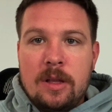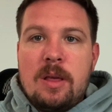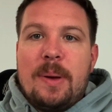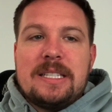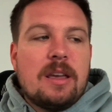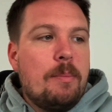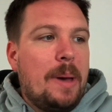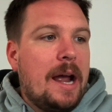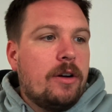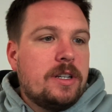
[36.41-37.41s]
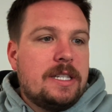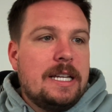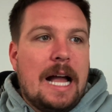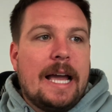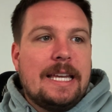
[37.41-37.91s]
The best comparison
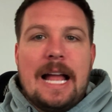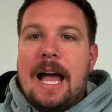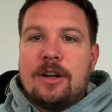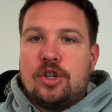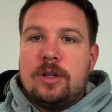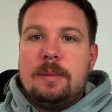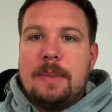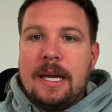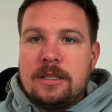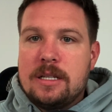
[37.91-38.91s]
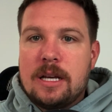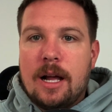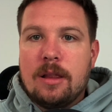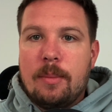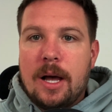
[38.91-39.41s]
I can actually make to
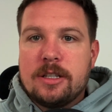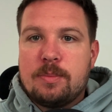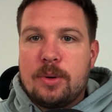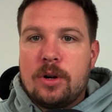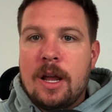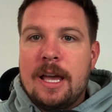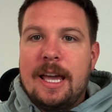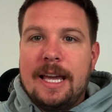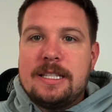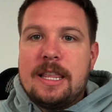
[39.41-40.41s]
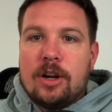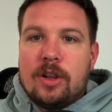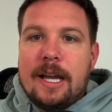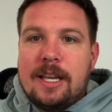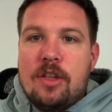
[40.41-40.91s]
Tottenham Hotspur is they're
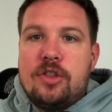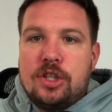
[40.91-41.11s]
like the